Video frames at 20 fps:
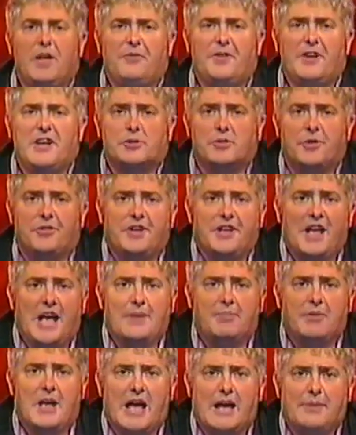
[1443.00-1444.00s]
We finish with the
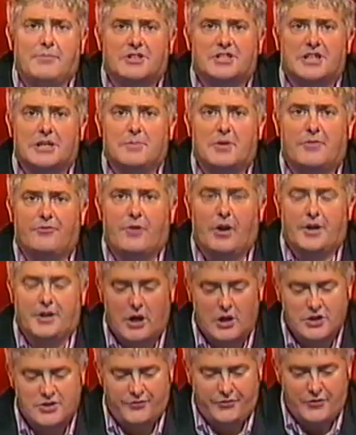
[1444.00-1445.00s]
name game. The team in
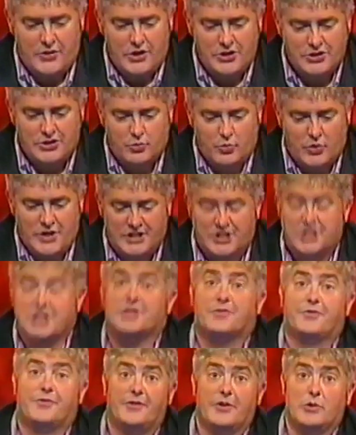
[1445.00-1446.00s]
front goes first,
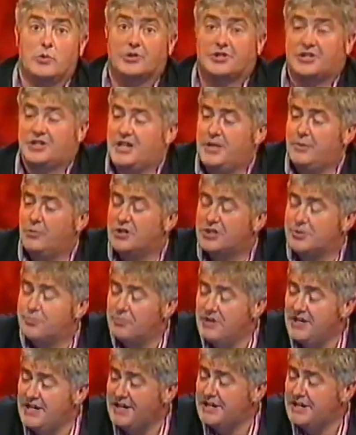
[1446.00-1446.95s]
which is Phil's team, which yeah.